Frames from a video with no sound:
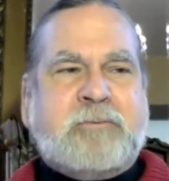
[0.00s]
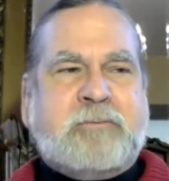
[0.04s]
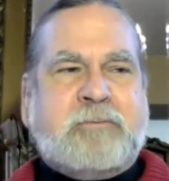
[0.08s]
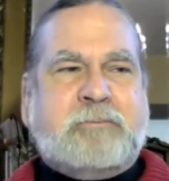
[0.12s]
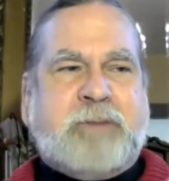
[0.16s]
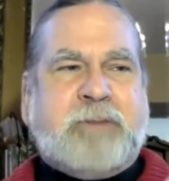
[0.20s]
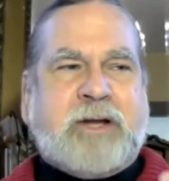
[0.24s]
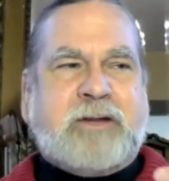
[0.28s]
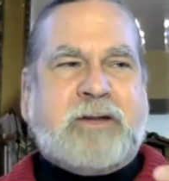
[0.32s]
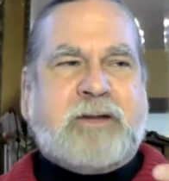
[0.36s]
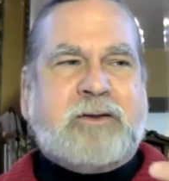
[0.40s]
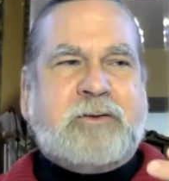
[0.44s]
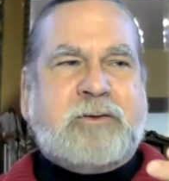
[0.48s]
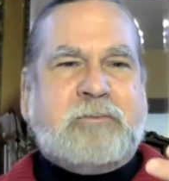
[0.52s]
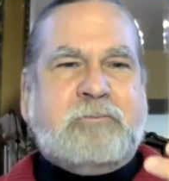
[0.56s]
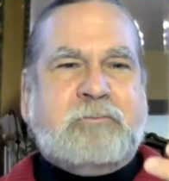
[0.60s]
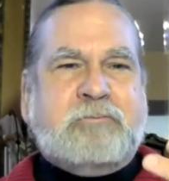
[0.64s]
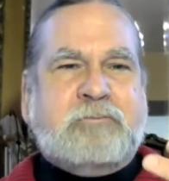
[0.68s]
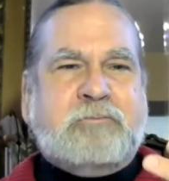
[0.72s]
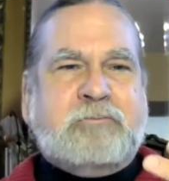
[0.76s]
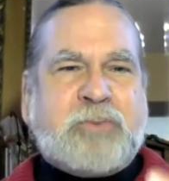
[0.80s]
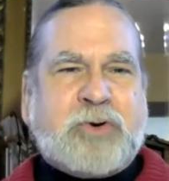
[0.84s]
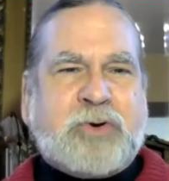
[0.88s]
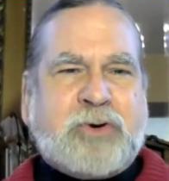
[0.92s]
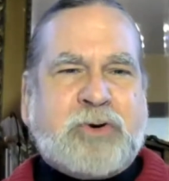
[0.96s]
But
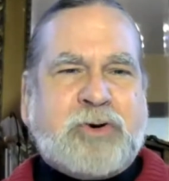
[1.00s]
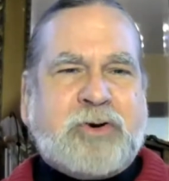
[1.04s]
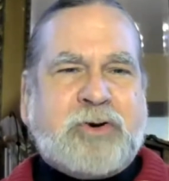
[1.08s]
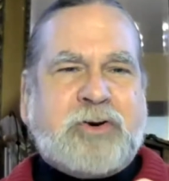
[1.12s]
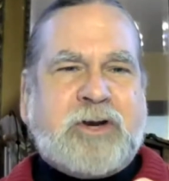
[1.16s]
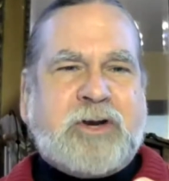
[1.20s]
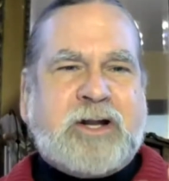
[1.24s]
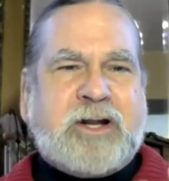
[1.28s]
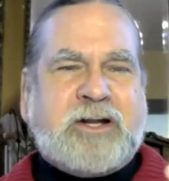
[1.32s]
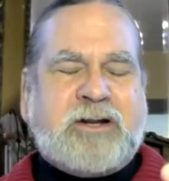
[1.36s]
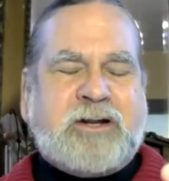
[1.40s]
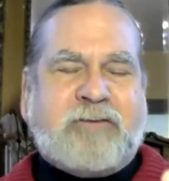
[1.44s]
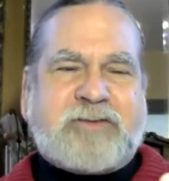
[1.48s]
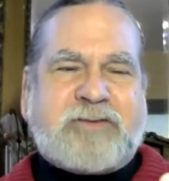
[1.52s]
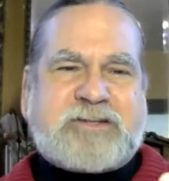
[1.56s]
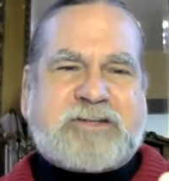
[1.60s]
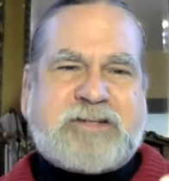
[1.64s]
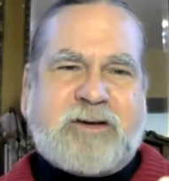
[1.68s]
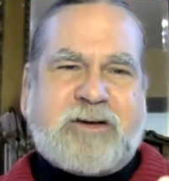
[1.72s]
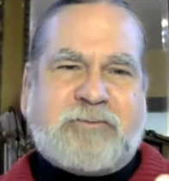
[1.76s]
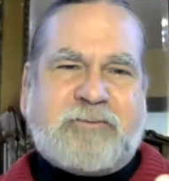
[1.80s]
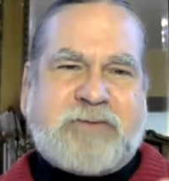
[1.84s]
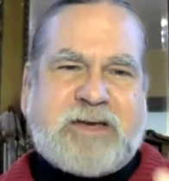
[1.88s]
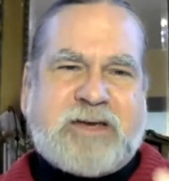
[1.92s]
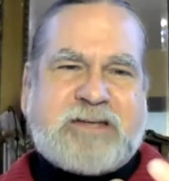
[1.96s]
myrrh in and of
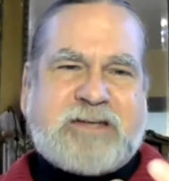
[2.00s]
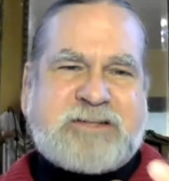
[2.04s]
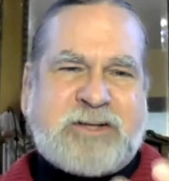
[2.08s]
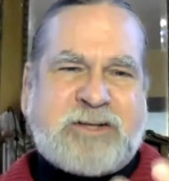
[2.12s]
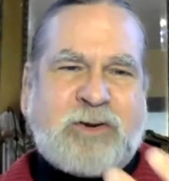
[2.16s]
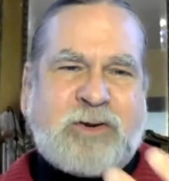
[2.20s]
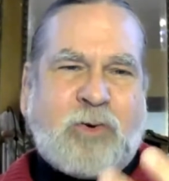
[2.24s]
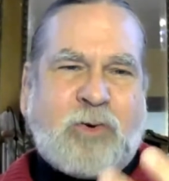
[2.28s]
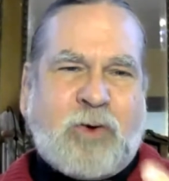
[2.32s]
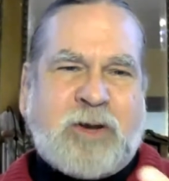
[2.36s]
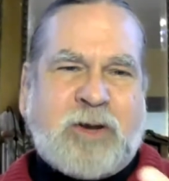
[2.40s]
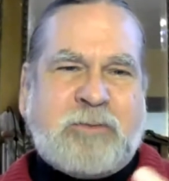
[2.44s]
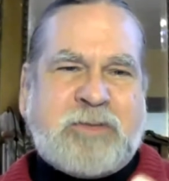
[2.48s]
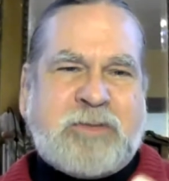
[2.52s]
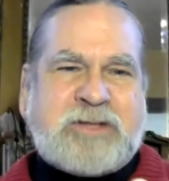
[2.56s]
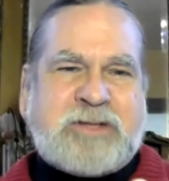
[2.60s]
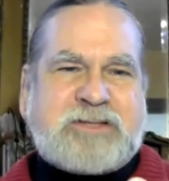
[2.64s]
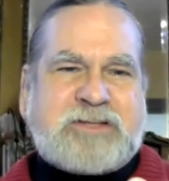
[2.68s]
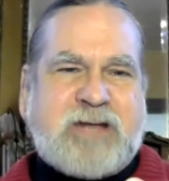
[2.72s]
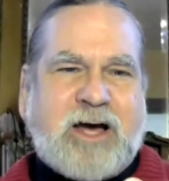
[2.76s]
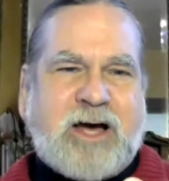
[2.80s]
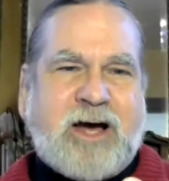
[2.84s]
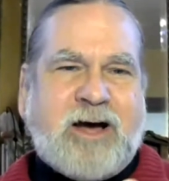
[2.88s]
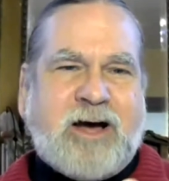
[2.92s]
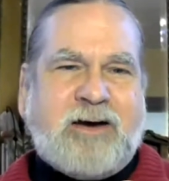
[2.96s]
itself is an ointment
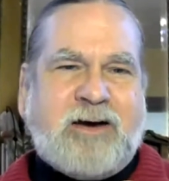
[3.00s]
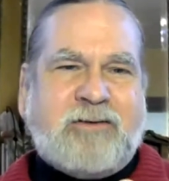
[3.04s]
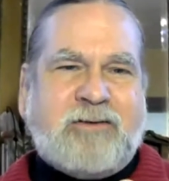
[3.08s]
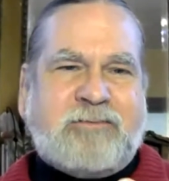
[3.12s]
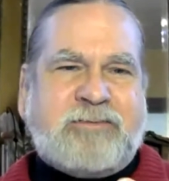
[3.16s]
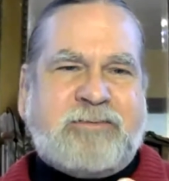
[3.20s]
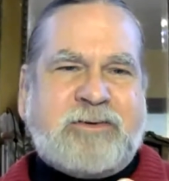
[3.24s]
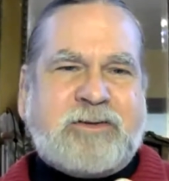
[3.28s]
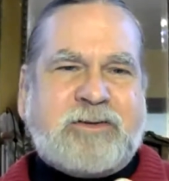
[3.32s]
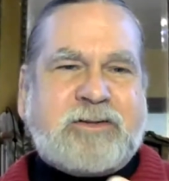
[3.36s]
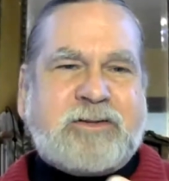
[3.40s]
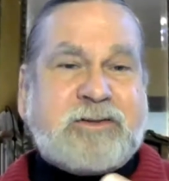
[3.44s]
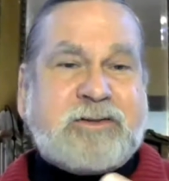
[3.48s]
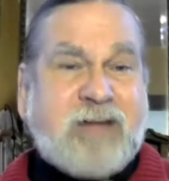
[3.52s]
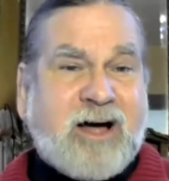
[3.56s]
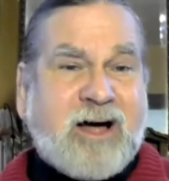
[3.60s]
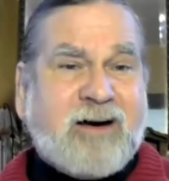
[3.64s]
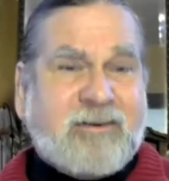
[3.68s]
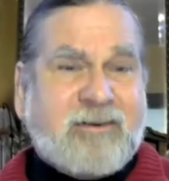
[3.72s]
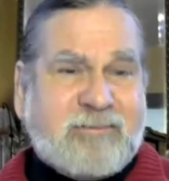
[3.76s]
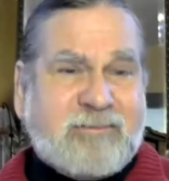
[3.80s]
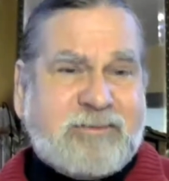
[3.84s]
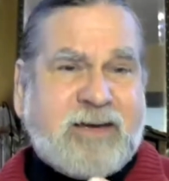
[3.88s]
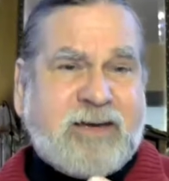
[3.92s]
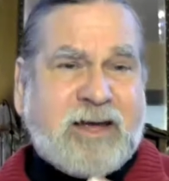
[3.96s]
of
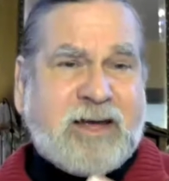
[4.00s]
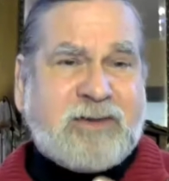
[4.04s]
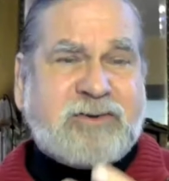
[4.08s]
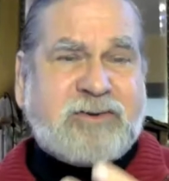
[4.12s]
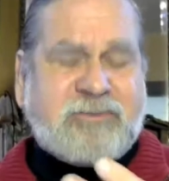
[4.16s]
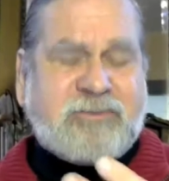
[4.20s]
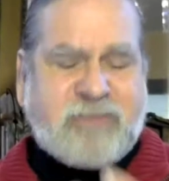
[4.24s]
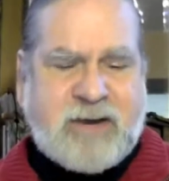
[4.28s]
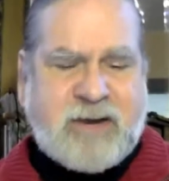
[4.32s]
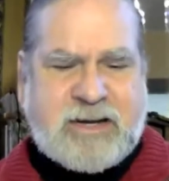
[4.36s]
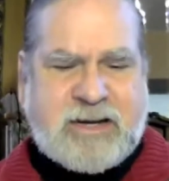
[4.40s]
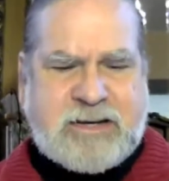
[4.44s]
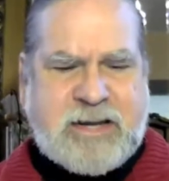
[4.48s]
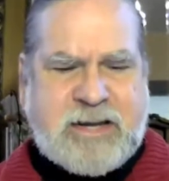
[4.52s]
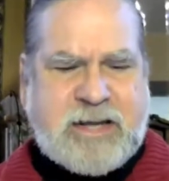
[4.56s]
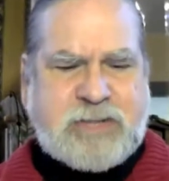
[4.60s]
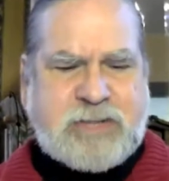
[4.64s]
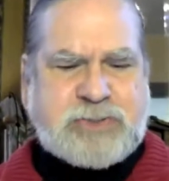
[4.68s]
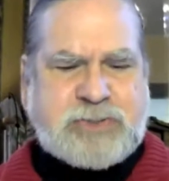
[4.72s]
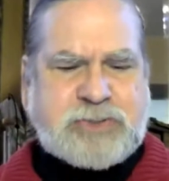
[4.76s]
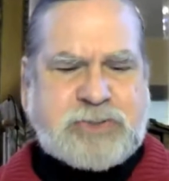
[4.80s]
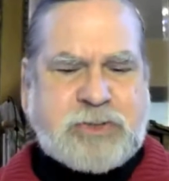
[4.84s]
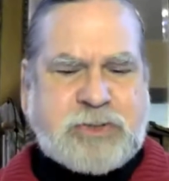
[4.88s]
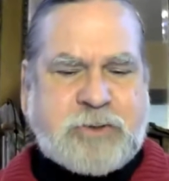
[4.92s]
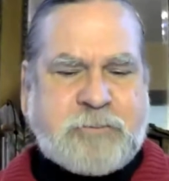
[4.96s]
love and divine
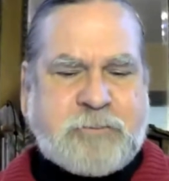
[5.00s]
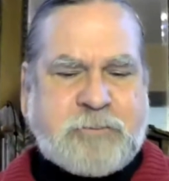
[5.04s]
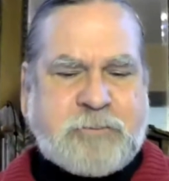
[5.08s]
nature.